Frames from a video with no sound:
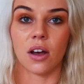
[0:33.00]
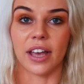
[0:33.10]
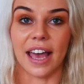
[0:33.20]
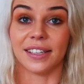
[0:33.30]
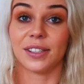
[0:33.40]

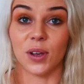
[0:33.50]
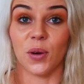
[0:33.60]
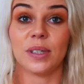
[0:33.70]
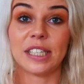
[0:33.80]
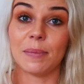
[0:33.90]
okay,
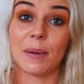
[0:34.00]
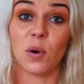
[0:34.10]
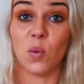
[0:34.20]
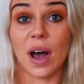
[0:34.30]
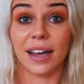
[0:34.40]
so tip number
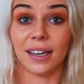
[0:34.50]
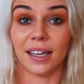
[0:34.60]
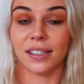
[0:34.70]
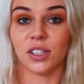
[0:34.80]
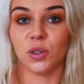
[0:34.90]
one
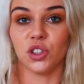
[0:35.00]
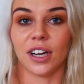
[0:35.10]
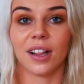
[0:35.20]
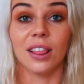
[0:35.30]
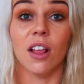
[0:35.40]
is to
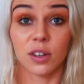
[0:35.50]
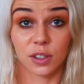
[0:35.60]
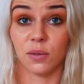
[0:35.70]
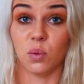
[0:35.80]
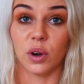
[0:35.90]
drink
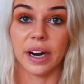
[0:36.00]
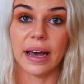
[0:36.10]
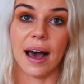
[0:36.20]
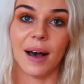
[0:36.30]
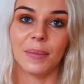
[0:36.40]
lots of
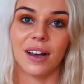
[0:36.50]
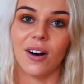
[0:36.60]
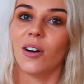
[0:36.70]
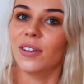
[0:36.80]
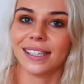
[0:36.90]
water.
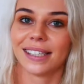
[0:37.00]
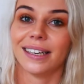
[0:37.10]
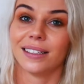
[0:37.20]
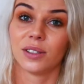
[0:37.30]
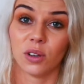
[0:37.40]

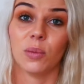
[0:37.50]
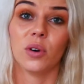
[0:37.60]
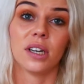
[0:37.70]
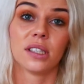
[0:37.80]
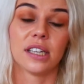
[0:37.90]
Obviously it's so
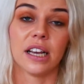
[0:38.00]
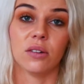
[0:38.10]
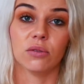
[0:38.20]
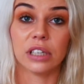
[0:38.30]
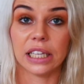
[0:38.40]
important to stay
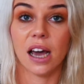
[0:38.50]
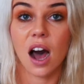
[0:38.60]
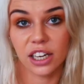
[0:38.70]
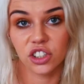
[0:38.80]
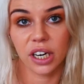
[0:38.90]
really
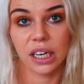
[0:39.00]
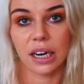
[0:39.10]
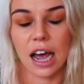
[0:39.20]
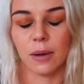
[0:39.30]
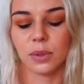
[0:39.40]
hydrated. It
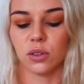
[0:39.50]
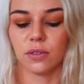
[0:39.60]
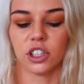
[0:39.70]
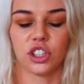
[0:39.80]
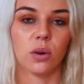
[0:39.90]
helps to
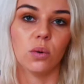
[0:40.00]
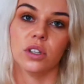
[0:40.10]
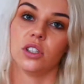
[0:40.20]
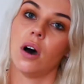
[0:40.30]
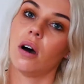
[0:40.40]
flush out all
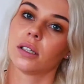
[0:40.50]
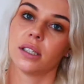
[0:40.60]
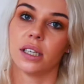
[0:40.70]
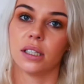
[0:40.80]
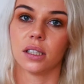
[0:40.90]
the
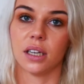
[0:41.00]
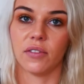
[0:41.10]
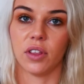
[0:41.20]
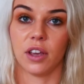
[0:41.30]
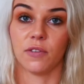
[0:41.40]
toxins and
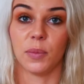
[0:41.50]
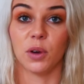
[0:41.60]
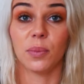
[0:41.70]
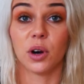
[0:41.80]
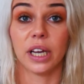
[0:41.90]
everything from
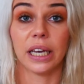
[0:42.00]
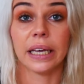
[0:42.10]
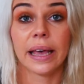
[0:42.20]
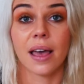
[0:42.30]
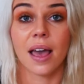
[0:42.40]
your
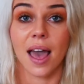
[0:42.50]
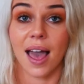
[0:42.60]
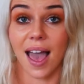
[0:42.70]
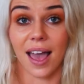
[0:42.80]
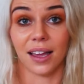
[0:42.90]
body,
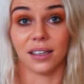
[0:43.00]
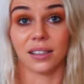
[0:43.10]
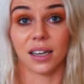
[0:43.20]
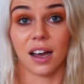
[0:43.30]
and